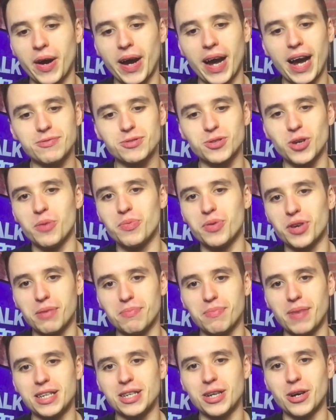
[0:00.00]
I have to open up
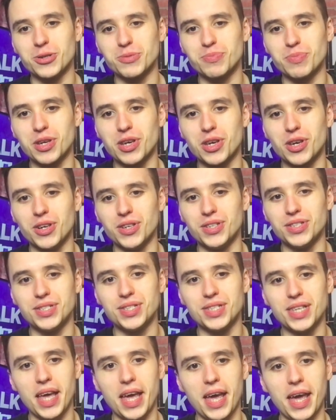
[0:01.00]
my notes
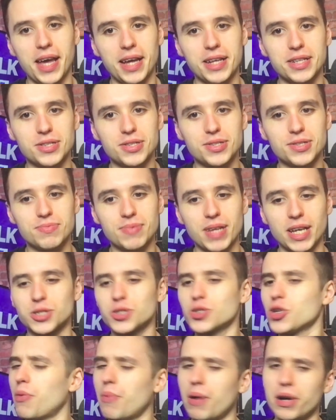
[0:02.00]
because there's
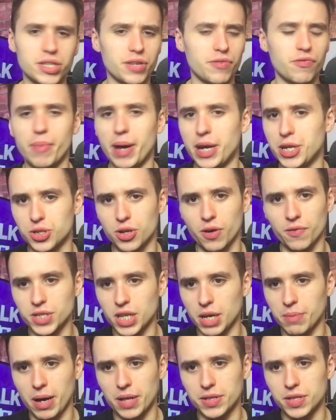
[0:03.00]
so much information, obviously,
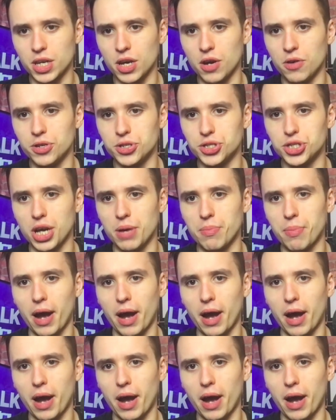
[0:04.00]
about the ownership.